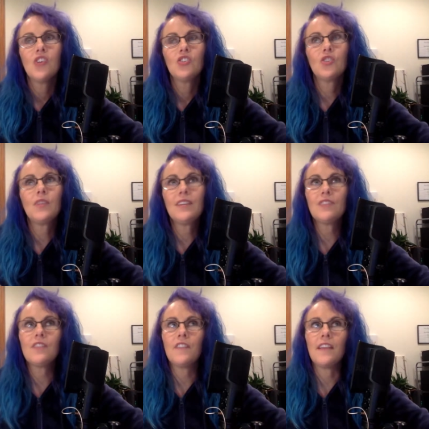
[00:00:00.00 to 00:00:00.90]
So
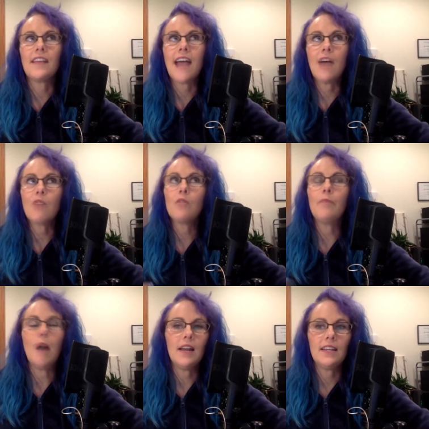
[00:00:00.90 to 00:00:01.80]
here's the thing, our
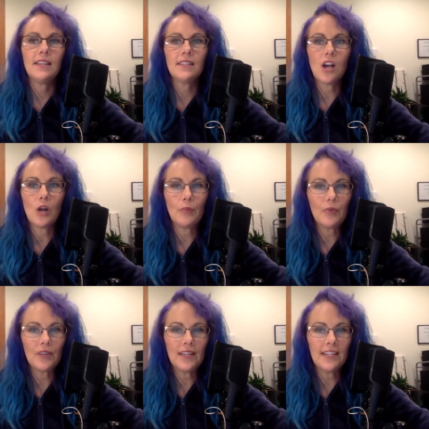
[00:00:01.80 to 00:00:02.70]
bodies are
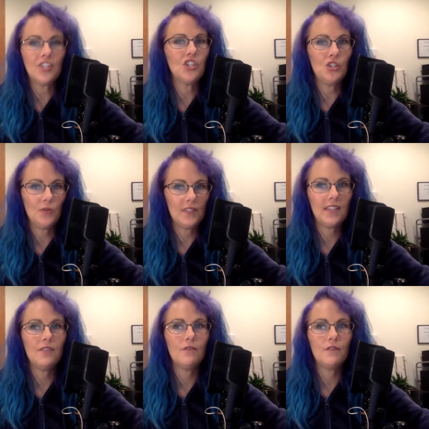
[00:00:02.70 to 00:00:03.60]
pretty
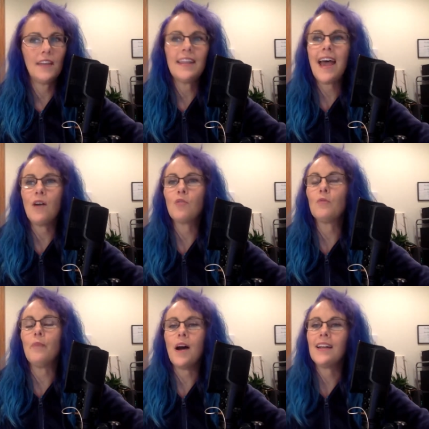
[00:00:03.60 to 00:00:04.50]
intuitive, and our
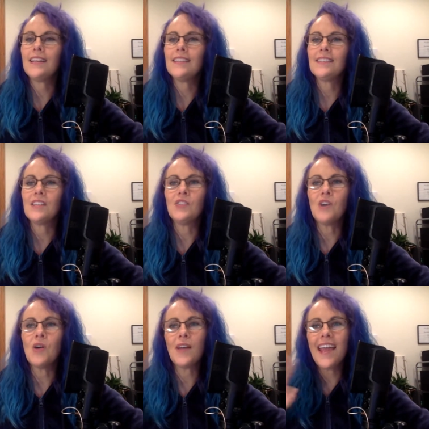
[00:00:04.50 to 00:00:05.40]
bodies
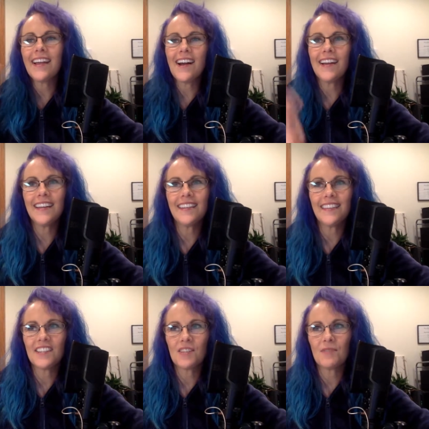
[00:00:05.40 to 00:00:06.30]
know, hey Connie,
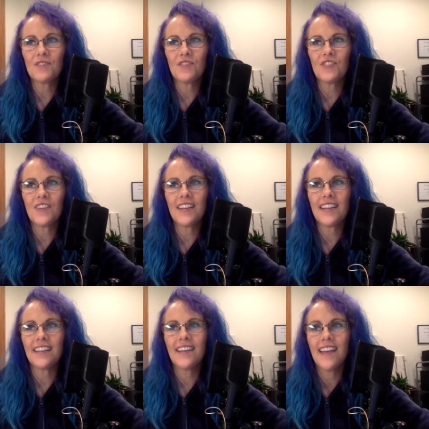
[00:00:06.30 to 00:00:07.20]
thanks so much for
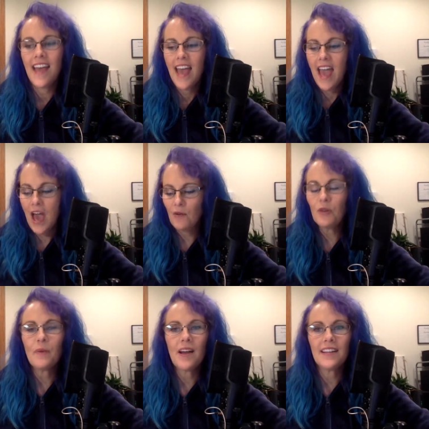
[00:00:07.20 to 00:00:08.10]
joining.
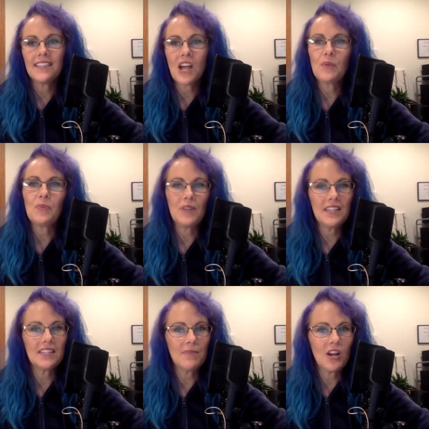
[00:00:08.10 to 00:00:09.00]
Our bodies are pretty
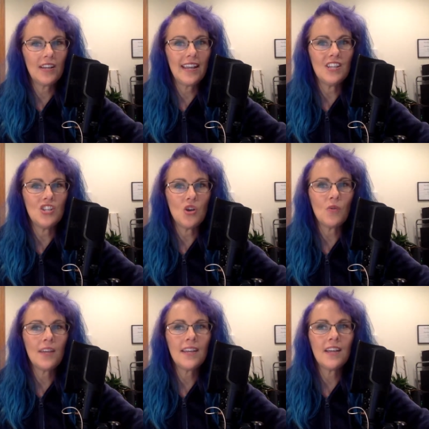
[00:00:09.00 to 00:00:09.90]
smart in
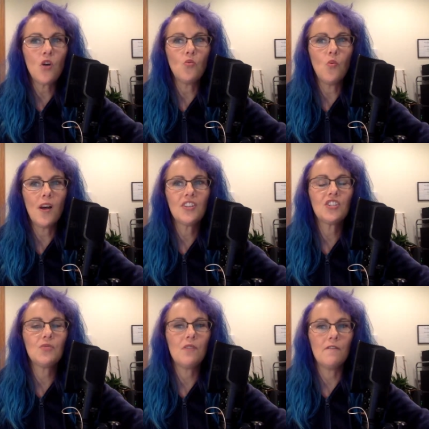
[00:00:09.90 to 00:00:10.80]
knowing what
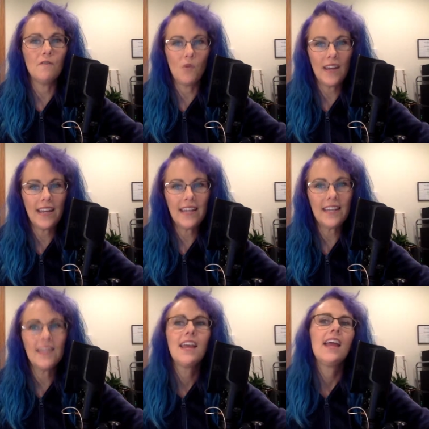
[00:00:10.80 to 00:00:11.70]
to avoid